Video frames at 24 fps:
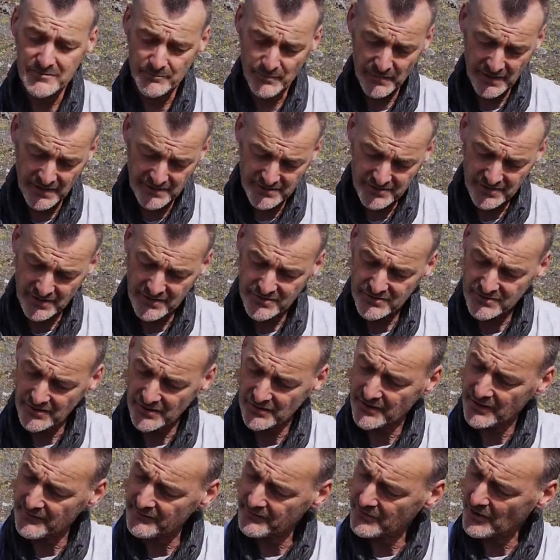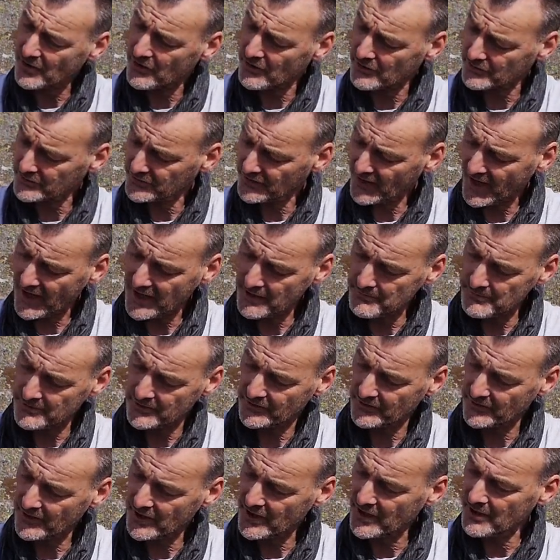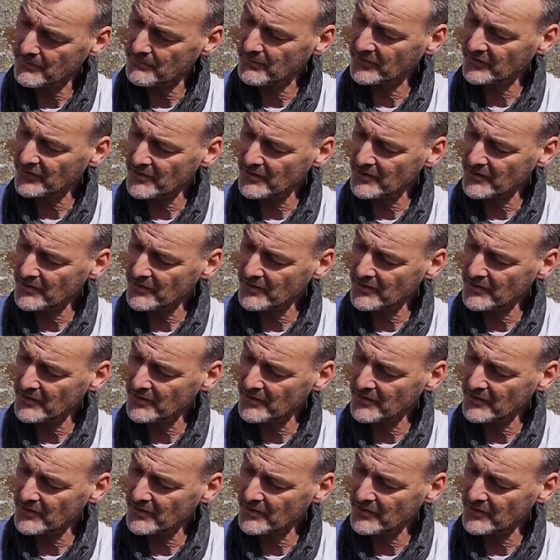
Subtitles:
mitts is that they've got taped seams.